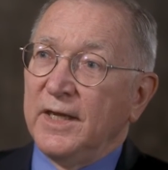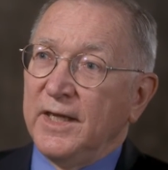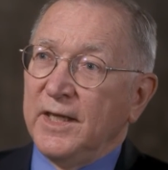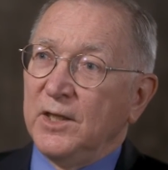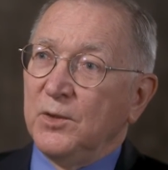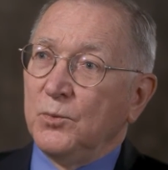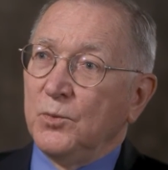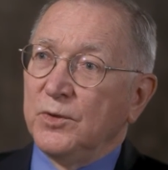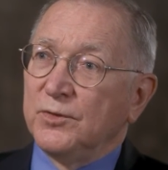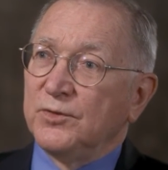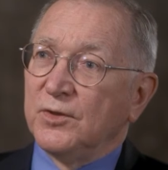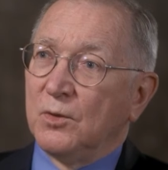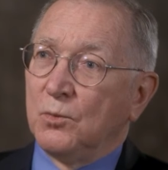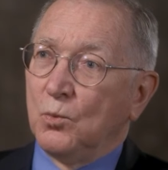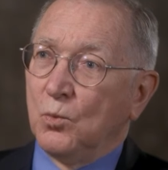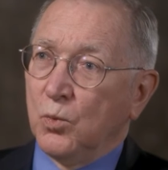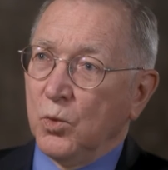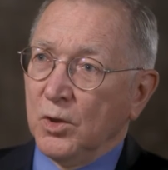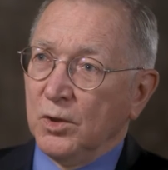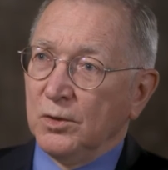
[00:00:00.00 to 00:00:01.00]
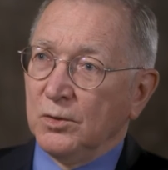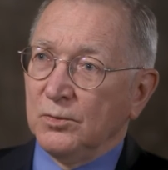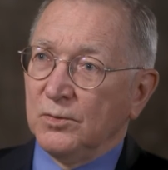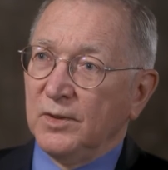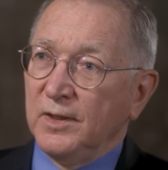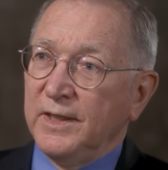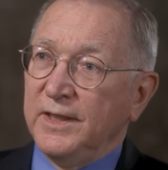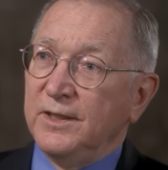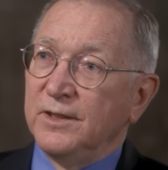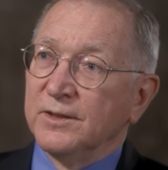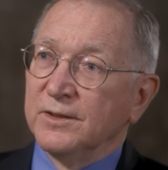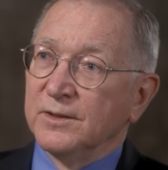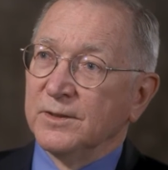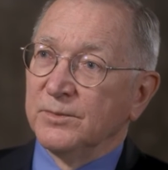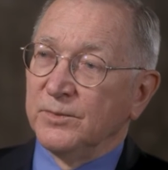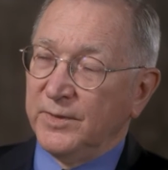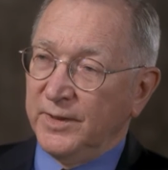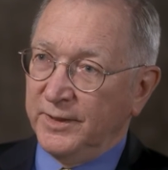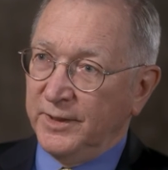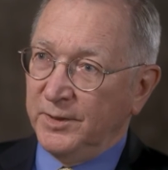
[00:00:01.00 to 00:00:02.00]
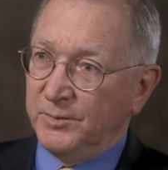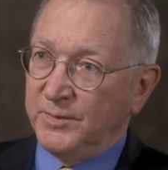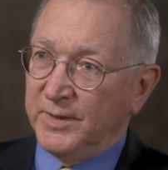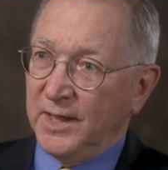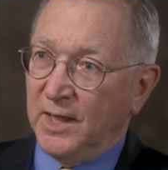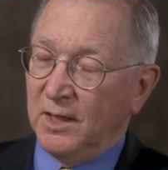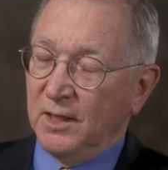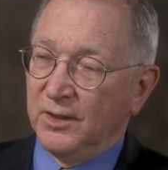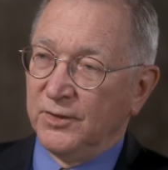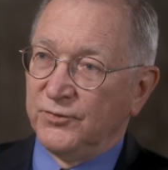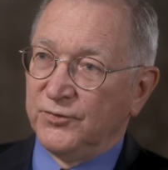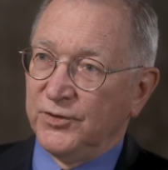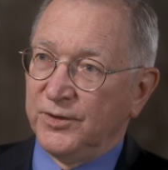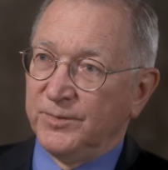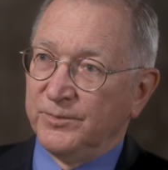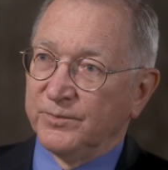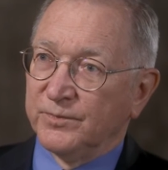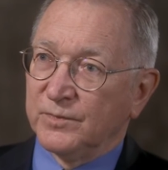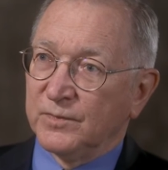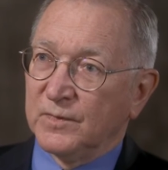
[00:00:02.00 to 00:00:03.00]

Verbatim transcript: it was a world leader in immunology.